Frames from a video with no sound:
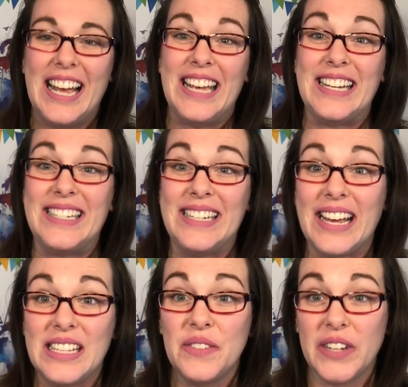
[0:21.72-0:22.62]
In
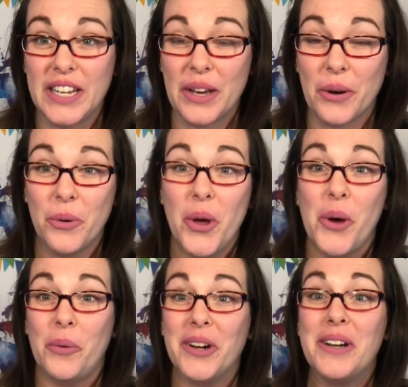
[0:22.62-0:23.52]
today's video,
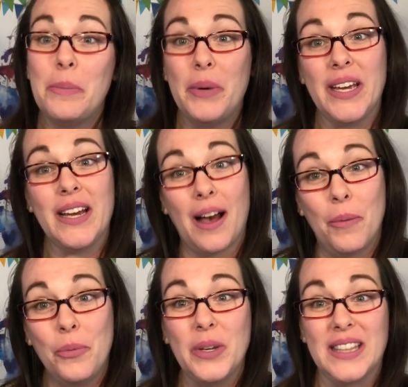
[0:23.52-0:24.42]
we're going to pick
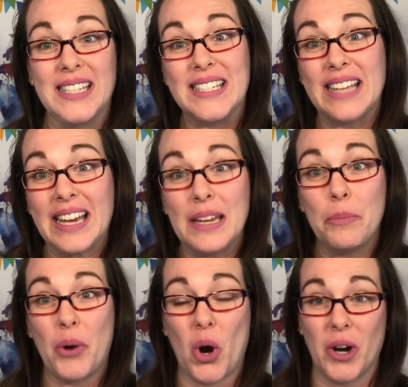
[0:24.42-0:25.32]
up with the
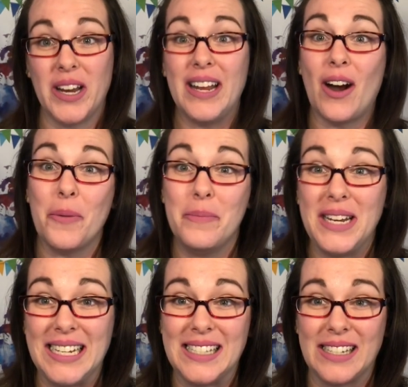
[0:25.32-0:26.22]
second part in our
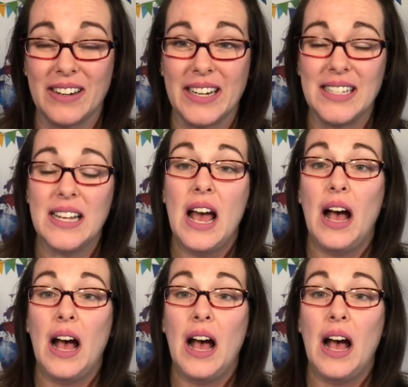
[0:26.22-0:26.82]
mini-series